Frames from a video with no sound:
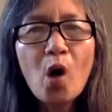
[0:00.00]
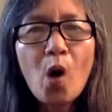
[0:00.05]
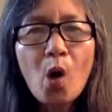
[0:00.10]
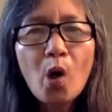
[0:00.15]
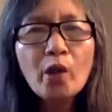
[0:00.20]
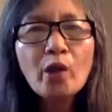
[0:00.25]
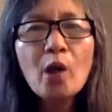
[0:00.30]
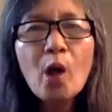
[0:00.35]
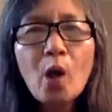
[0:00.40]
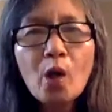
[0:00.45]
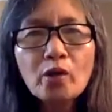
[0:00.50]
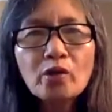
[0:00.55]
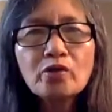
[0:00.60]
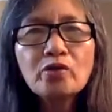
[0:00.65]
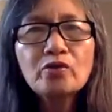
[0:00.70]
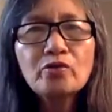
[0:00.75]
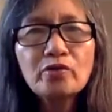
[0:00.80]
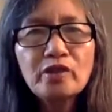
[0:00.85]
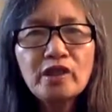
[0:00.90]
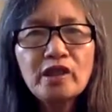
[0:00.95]
hold on
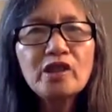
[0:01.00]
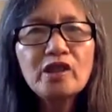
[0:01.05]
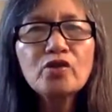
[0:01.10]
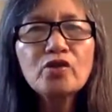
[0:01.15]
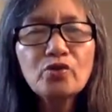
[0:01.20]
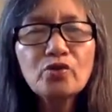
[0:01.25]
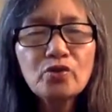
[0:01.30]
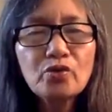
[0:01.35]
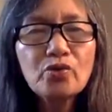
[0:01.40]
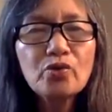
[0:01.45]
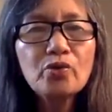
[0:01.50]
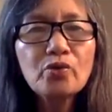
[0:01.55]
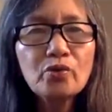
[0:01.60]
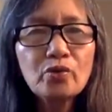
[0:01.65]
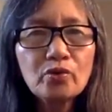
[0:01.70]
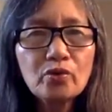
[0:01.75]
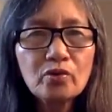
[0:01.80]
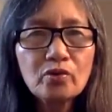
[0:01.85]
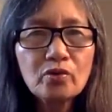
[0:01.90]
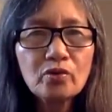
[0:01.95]
to these 2
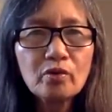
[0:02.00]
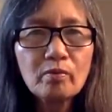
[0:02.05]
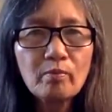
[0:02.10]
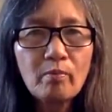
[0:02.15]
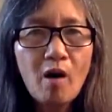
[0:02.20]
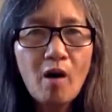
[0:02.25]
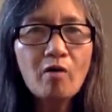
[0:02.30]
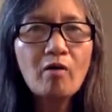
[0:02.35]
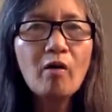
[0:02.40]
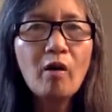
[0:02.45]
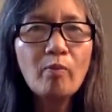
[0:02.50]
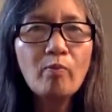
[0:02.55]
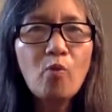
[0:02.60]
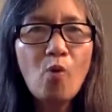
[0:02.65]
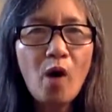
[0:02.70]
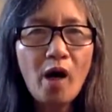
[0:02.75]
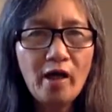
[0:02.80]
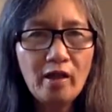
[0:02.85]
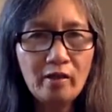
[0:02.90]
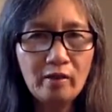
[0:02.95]
bottles of
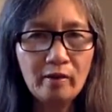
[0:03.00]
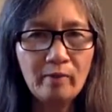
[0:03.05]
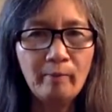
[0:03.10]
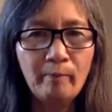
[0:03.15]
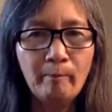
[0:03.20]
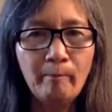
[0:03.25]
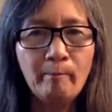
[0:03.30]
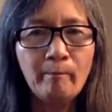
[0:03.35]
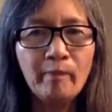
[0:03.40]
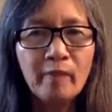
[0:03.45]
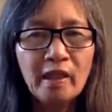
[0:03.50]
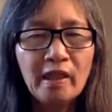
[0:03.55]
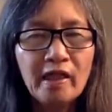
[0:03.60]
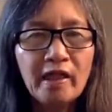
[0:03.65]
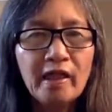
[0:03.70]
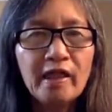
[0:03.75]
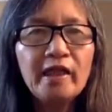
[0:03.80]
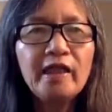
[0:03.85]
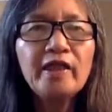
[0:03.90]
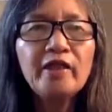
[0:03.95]
water
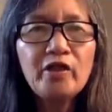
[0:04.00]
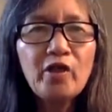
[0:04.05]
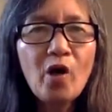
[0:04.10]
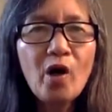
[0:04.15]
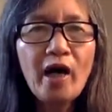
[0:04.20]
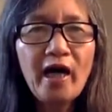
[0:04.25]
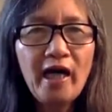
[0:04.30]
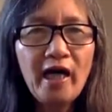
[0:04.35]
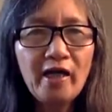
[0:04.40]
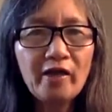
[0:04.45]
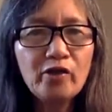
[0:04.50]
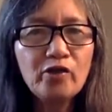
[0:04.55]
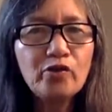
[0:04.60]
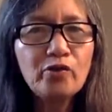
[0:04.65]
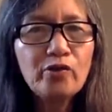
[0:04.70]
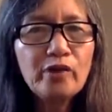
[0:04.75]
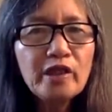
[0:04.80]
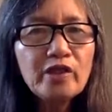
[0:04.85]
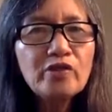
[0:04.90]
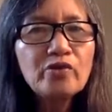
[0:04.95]
in your hand. You
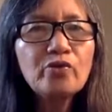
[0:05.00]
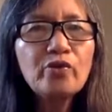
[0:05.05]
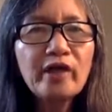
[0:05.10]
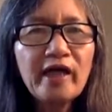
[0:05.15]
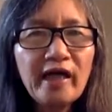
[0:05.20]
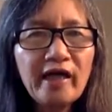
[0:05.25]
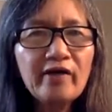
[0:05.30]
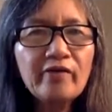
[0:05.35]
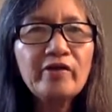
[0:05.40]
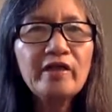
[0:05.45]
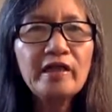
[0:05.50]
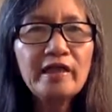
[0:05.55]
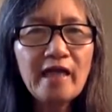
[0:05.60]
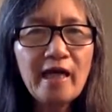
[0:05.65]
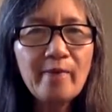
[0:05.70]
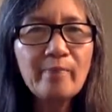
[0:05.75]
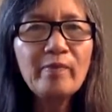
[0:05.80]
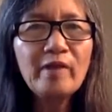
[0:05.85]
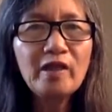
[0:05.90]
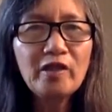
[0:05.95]
need to carry
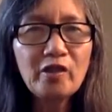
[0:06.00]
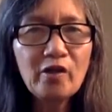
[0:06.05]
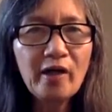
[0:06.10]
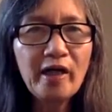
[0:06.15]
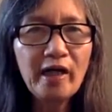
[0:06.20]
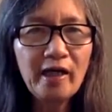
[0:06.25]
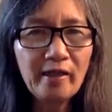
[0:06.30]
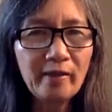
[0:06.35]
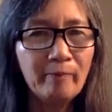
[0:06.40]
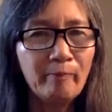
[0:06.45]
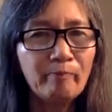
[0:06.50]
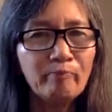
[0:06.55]
them in your hand.